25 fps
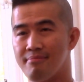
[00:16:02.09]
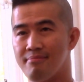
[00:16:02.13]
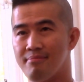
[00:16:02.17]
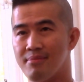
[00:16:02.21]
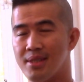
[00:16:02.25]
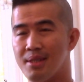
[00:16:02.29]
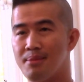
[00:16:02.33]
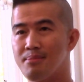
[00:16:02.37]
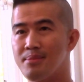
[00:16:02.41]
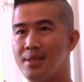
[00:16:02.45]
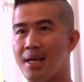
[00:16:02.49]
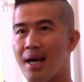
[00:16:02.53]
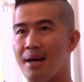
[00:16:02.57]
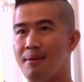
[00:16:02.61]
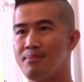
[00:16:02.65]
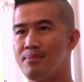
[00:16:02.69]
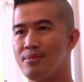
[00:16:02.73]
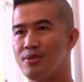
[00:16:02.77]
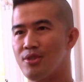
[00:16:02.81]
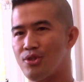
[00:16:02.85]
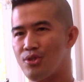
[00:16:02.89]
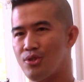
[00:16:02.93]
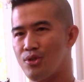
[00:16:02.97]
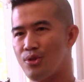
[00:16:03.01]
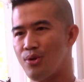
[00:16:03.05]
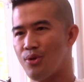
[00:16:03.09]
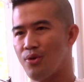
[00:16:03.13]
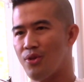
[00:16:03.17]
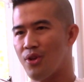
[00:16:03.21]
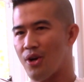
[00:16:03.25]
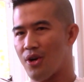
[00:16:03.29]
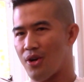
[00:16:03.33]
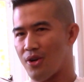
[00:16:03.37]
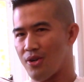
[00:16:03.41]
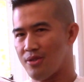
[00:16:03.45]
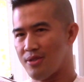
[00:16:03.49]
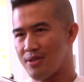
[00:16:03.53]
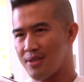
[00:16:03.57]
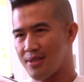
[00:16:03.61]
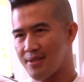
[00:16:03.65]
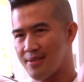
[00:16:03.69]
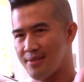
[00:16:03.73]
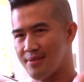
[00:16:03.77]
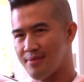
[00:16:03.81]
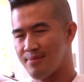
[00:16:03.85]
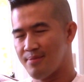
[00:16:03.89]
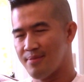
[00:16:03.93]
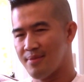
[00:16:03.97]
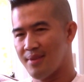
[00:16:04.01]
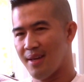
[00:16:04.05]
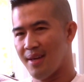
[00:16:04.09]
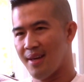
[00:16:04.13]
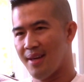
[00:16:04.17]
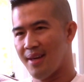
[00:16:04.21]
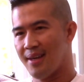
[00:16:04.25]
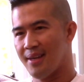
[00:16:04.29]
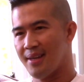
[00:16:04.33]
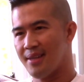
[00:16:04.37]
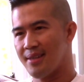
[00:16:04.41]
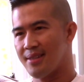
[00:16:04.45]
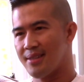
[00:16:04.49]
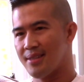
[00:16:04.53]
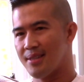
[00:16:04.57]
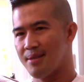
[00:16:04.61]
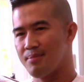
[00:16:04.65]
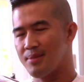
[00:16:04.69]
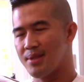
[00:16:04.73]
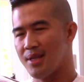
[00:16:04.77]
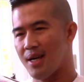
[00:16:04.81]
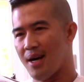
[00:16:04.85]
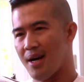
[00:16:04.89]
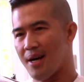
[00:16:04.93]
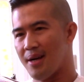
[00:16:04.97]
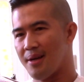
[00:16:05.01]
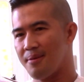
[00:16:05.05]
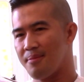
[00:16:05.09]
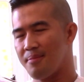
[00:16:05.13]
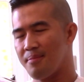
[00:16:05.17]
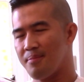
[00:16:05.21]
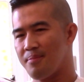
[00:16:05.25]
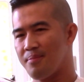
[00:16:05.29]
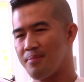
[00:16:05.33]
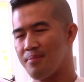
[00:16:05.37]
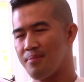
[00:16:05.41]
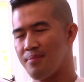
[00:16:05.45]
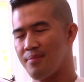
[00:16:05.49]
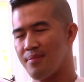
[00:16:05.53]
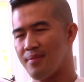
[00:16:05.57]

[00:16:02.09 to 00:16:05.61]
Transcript: Sometimes the truth hurts. Sometimes